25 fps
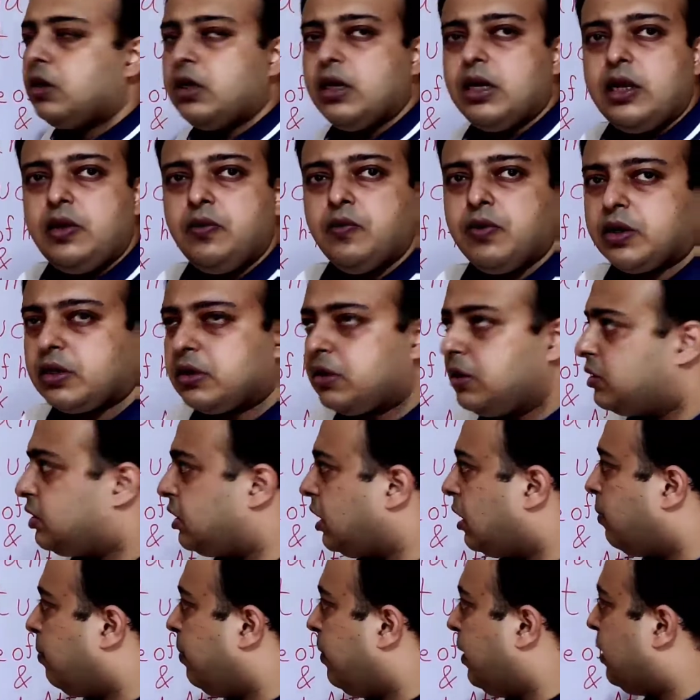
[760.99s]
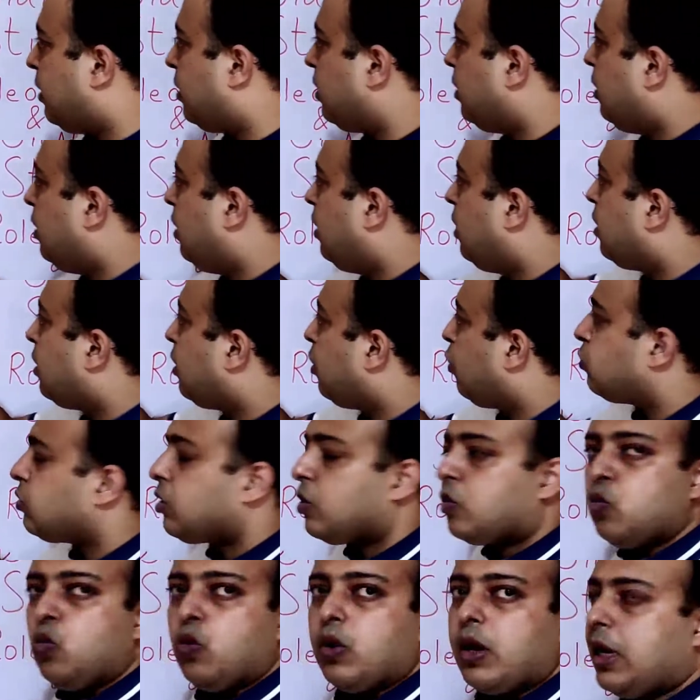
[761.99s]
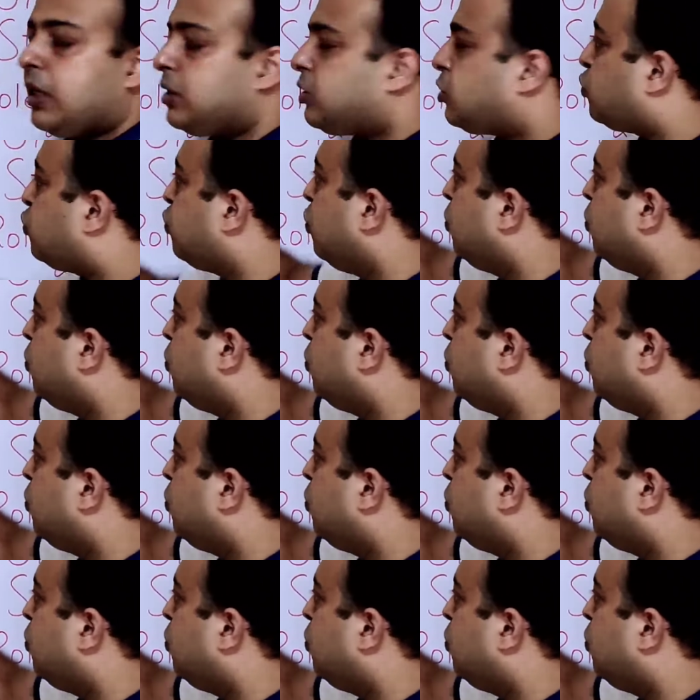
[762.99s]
deliver the checkmate. Now the rook has to